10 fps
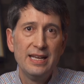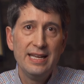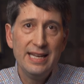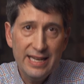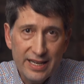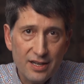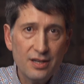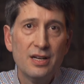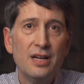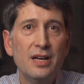
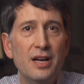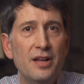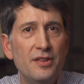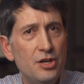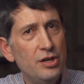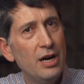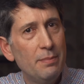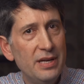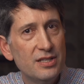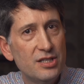Here, the
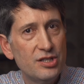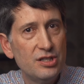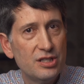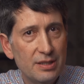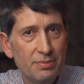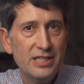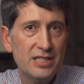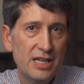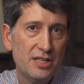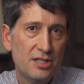UDRP decision simply
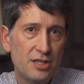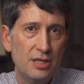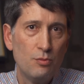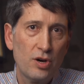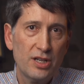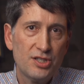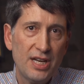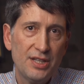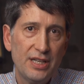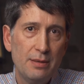says that Morgan
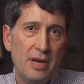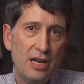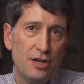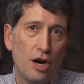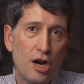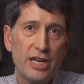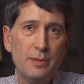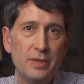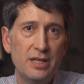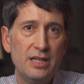Stanley made an
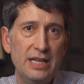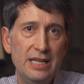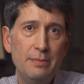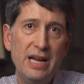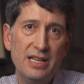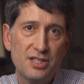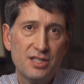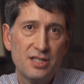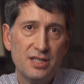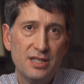argument that
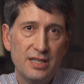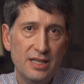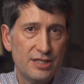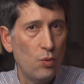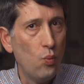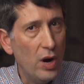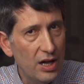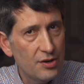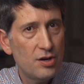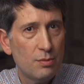MS is a
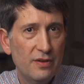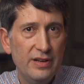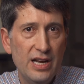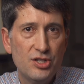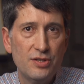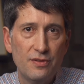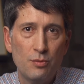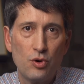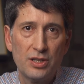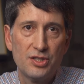well-known abbreviation of the
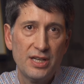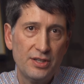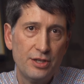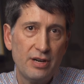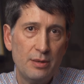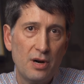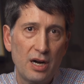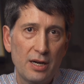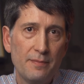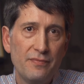Morgan Stanley trademark.